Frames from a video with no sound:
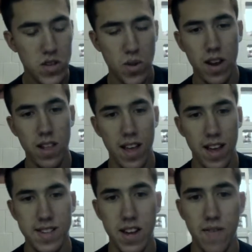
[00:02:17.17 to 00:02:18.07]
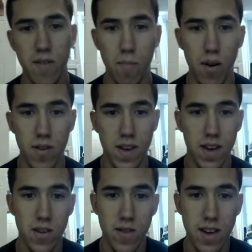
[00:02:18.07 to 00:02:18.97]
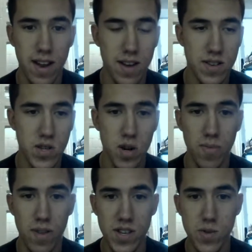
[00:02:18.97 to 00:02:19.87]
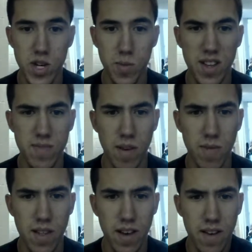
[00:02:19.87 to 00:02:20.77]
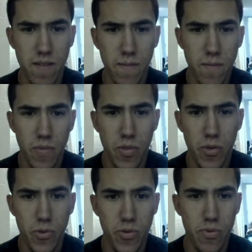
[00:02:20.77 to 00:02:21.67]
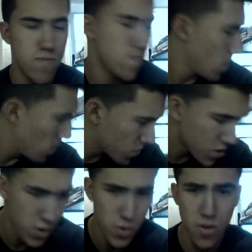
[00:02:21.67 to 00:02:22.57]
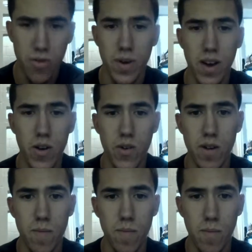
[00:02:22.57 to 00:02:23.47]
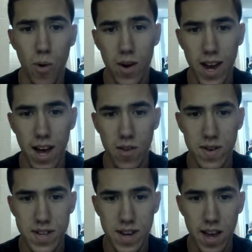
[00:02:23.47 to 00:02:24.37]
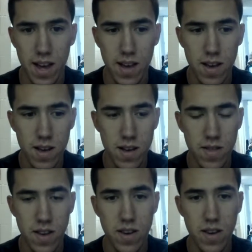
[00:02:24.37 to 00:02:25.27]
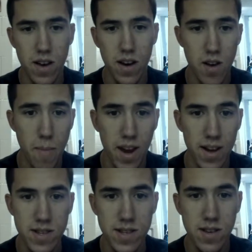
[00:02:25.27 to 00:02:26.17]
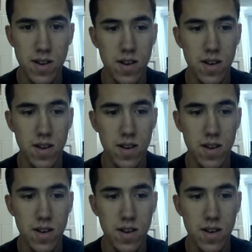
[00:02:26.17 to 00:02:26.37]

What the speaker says: So then, like I said, if you're bulking, you eat at a surplus, which means maybe like 200 to 300 more calories a day than your maintenance.